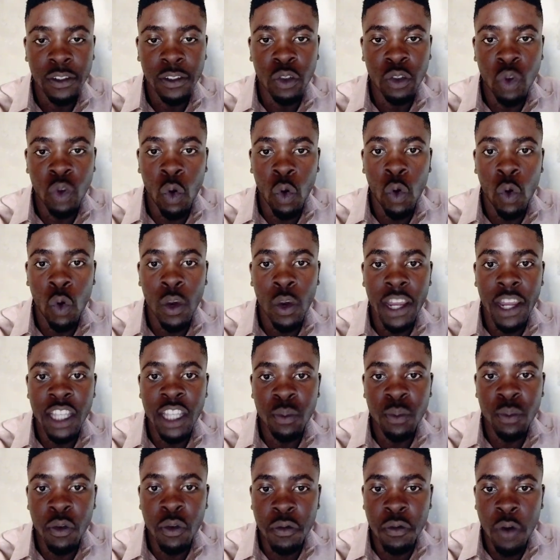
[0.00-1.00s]
So
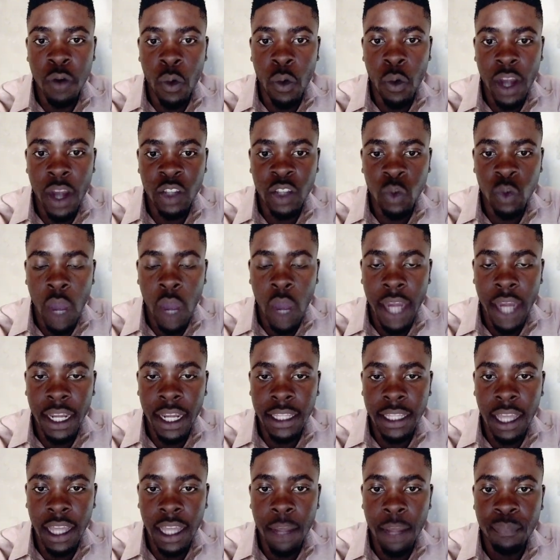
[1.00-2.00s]
let's move forward to
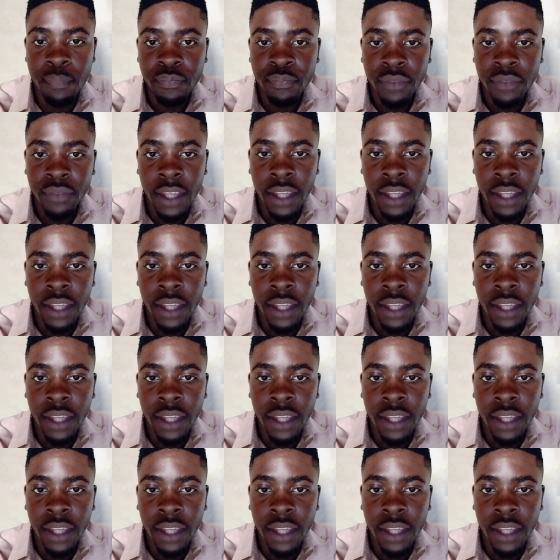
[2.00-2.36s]
another